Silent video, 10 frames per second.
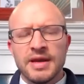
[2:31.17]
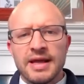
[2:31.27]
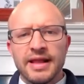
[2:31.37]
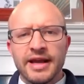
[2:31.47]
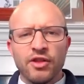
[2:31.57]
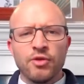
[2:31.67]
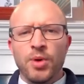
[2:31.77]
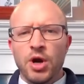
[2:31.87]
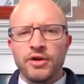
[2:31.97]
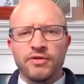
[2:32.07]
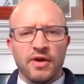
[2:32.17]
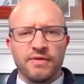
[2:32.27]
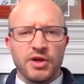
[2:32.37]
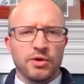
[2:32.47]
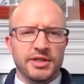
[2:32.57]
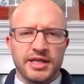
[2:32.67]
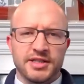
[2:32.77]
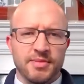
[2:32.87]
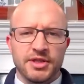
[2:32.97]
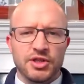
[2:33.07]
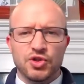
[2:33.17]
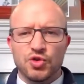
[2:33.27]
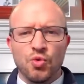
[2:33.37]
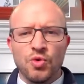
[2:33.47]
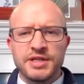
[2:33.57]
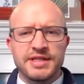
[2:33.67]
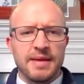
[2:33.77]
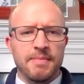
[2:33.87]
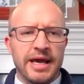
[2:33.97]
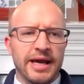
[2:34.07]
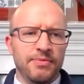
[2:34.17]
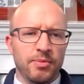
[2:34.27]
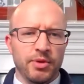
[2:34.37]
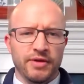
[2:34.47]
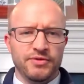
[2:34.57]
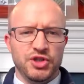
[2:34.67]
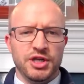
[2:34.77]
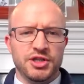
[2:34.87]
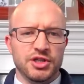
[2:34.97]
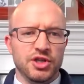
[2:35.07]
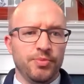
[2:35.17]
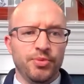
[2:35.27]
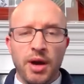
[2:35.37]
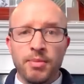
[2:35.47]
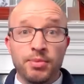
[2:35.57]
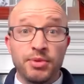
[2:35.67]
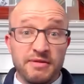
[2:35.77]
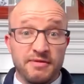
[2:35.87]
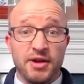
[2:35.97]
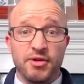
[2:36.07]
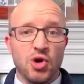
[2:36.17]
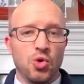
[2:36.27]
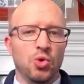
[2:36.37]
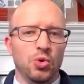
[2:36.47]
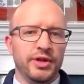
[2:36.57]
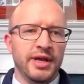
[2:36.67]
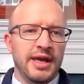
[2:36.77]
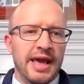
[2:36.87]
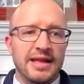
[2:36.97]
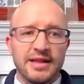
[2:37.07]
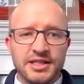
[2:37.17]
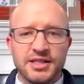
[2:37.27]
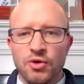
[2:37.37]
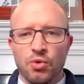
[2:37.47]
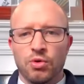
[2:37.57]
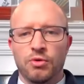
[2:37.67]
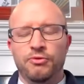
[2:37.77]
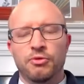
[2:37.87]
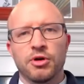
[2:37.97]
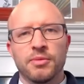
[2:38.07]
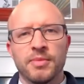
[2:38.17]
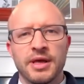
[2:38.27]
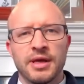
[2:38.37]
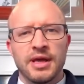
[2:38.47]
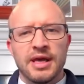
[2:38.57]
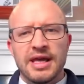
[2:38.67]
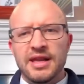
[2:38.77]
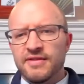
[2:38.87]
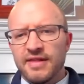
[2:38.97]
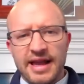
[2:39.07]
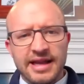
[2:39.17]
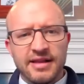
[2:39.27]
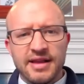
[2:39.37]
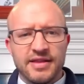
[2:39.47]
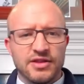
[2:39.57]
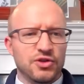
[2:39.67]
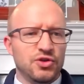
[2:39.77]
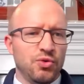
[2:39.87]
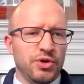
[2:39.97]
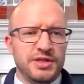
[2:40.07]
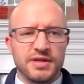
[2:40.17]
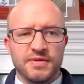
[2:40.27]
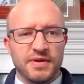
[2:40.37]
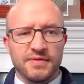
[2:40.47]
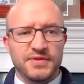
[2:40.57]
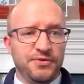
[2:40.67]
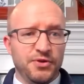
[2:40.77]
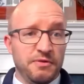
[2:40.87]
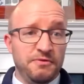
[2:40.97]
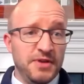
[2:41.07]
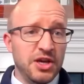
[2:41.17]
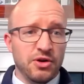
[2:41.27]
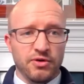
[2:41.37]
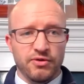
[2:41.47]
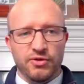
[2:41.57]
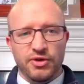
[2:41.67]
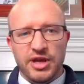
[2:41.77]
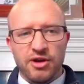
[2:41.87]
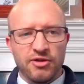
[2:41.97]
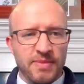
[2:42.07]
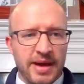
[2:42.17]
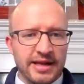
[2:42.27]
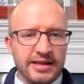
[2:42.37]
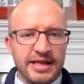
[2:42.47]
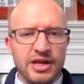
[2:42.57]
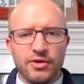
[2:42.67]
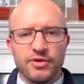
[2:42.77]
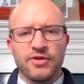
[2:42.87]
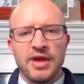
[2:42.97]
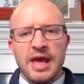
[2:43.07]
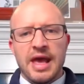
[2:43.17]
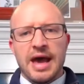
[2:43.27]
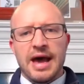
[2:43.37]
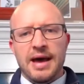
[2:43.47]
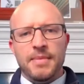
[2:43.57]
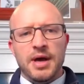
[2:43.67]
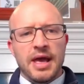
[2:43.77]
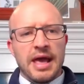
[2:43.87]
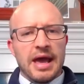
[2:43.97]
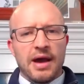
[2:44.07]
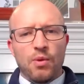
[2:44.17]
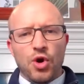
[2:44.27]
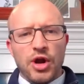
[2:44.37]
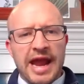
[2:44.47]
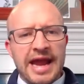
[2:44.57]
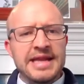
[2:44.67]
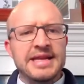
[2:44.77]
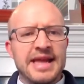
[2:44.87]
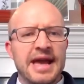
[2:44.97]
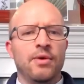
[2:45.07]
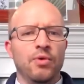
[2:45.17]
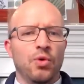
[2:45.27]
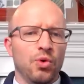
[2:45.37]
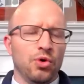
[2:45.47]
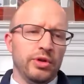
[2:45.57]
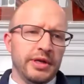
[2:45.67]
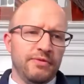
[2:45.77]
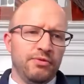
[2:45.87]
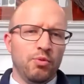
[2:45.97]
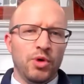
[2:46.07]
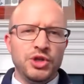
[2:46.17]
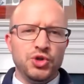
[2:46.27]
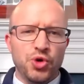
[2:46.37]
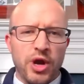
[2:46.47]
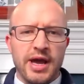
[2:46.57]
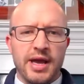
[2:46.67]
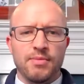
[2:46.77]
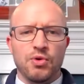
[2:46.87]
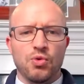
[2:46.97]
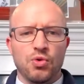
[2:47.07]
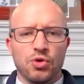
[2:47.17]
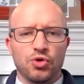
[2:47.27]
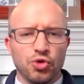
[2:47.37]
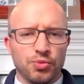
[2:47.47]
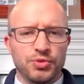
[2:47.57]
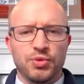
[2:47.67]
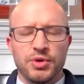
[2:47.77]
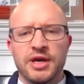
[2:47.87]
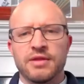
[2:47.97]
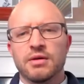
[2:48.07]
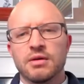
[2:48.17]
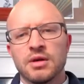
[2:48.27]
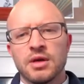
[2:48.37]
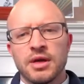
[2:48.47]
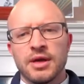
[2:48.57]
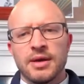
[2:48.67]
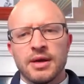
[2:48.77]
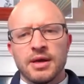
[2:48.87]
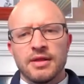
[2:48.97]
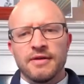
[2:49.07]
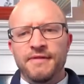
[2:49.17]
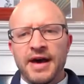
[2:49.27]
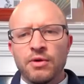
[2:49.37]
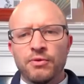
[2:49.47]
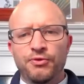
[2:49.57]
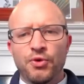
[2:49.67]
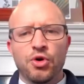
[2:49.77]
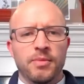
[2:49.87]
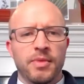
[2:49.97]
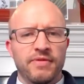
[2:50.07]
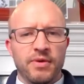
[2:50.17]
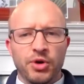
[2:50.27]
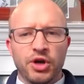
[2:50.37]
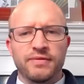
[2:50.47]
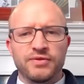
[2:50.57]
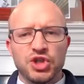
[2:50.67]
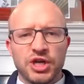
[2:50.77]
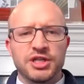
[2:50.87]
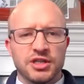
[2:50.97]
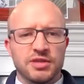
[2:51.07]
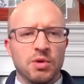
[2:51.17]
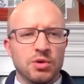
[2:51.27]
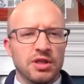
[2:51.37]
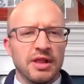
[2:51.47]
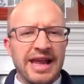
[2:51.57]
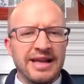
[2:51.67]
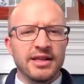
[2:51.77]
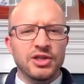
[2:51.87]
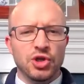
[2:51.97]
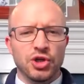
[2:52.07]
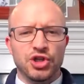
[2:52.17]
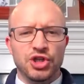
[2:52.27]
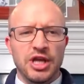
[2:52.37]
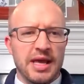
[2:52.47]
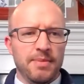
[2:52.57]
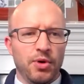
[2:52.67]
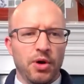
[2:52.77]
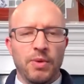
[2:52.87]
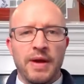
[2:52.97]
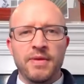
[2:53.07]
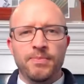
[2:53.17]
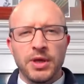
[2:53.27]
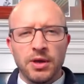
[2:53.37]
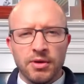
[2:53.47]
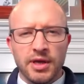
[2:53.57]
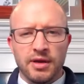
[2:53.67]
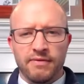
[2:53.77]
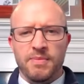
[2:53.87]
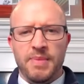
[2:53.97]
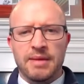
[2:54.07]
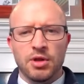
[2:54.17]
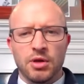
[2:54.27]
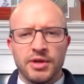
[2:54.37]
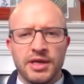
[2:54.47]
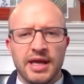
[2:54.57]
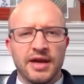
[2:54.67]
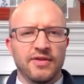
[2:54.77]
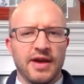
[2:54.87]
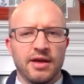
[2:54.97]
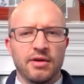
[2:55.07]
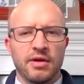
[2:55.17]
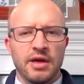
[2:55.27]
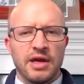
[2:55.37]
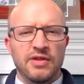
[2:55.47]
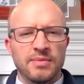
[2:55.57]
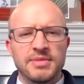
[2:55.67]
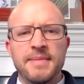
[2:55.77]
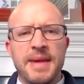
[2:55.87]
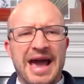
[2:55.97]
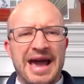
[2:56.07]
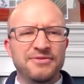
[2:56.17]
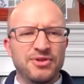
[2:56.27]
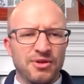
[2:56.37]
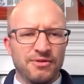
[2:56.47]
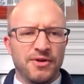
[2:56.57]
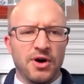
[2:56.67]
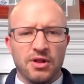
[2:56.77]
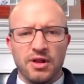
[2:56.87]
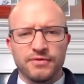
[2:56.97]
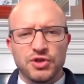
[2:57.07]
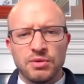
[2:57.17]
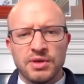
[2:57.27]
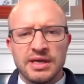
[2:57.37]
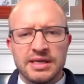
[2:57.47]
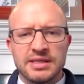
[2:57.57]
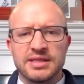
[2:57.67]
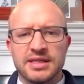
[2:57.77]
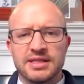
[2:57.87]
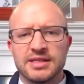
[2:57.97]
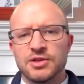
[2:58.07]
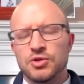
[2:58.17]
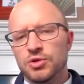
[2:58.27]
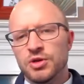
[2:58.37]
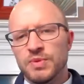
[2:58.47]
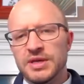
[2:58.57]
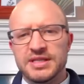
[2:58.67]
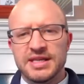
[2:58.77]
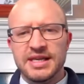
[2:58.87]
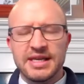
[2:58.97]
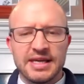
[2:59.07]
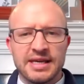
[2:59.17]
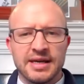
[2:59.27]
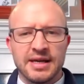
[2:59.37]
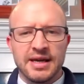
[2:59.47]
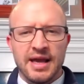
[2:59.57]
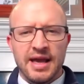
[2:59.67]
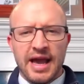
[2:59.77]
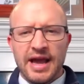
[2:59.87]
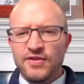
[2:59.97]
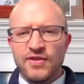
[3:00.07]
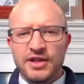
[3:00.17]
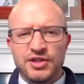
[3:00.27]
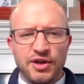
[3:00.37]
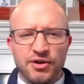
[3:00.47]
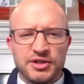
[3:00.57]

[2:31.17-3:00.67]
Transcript: Like other parts of the Old Testament, the stories that make up the book of Judges are probably very old, at least in oral form. It is likely that the stories of different figures or charismatic leaders were handed down orally from one tribe or group to another. The final form of the book of Judges most likely took shape around the period of the Babylonian exile, sometime after the fall of Judah in 6th century BCE. As such, there are